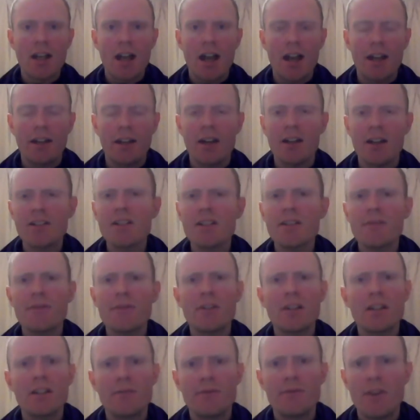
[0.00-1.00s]
And I just
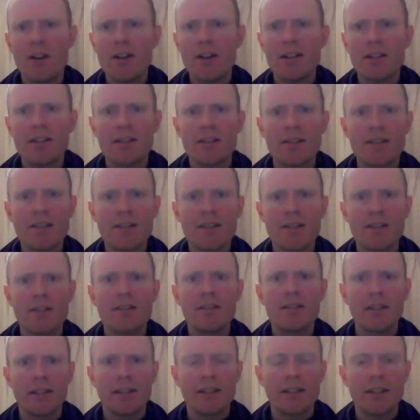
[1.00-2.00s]
feel it very
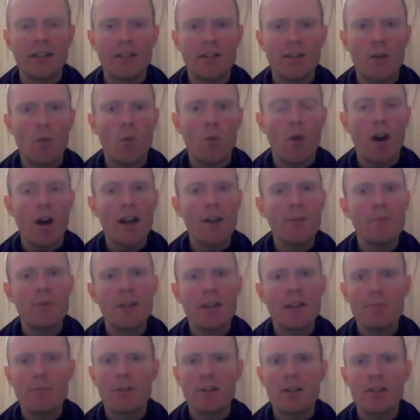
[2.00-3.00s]
concerning, you know, why
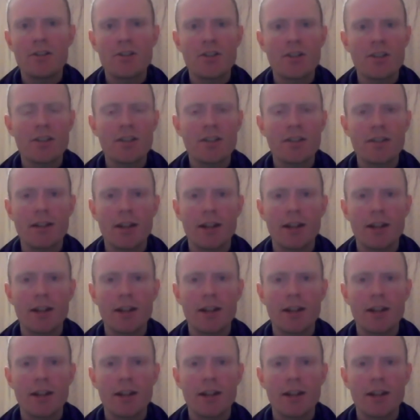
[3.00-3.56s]
people are just